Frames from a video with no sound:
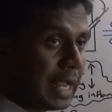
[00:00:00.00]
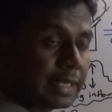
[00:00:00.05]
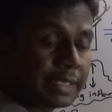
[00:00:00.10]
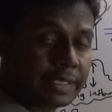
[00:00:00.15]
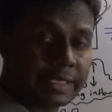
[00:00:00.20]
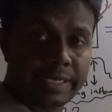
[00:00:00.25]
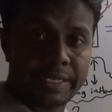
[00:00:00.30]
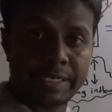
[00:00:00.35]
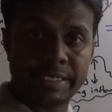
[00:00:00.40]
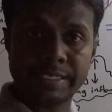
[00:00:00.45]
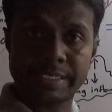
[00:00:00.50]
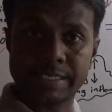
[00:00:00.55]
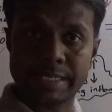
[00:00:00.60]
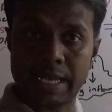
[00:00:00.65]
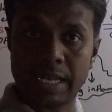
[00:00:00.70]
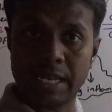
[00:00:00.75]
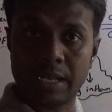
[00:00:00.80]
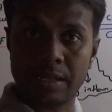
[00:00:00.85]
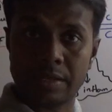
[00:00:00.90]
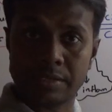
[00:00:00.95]
and
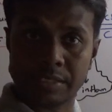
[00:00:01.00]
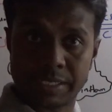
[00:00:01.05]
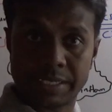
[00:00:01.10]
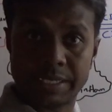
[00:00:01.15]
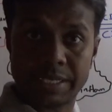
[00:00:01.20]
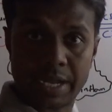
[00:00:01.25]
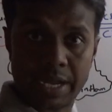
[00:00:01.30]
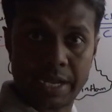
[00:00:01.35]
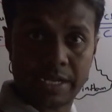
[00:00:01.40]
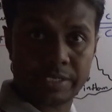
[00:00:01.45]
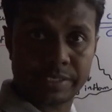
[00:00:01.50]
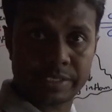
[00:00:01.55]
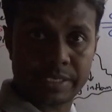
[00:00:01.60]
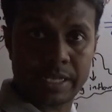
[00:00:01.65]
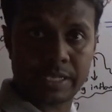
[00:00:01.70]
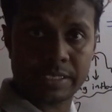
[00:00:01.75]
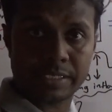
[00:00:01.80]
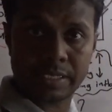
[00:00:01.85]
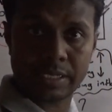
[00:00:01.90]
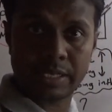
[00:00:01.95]
CD8
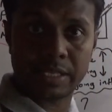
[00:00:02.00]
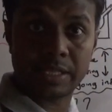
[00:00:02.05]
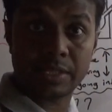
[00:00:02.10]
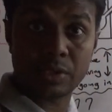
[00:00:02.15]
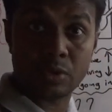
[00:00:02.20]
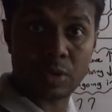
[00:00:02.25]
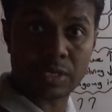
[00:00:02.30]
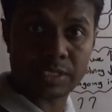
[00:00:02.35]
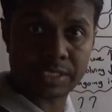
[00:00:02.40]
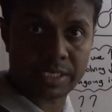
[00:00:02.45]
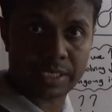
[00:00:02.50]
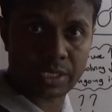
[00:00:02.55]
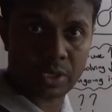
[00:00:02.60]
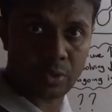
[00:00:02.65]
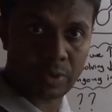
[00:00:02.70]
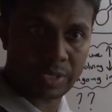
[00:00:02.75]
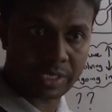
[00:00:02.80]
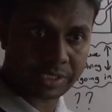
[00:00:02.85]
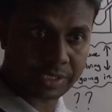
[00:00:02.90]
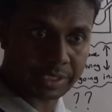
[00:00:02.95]
cells in your
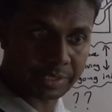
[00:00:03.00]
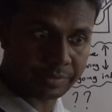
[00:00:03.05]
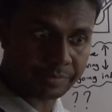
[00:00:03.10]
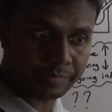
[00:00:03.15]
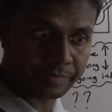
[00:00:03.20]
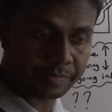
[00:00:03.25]
circulation.